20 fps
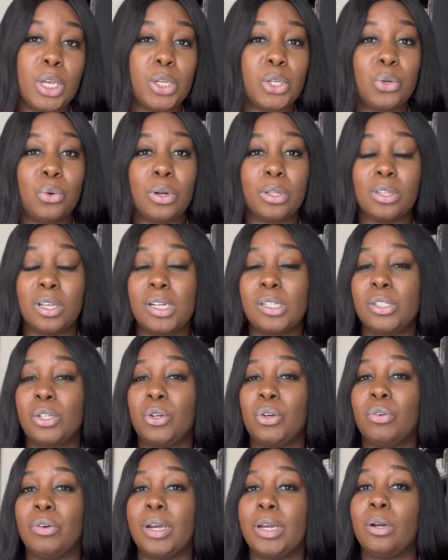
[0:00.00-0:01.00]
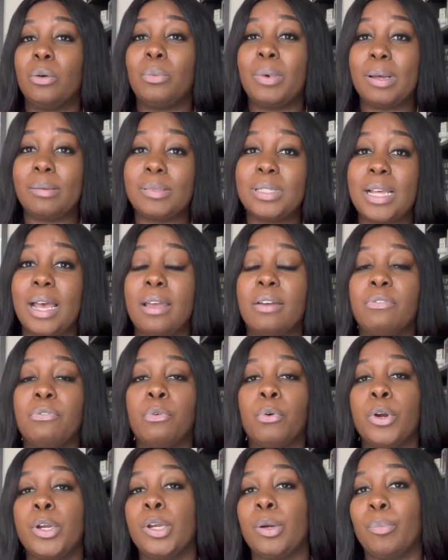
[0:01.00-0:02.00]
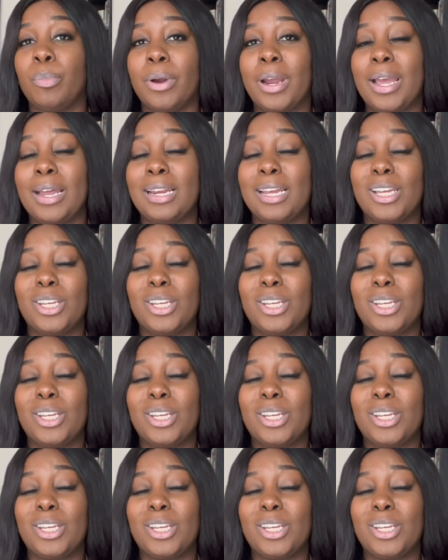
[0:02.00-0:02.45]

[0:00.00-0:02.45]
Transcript: you are looking to create a website for your brand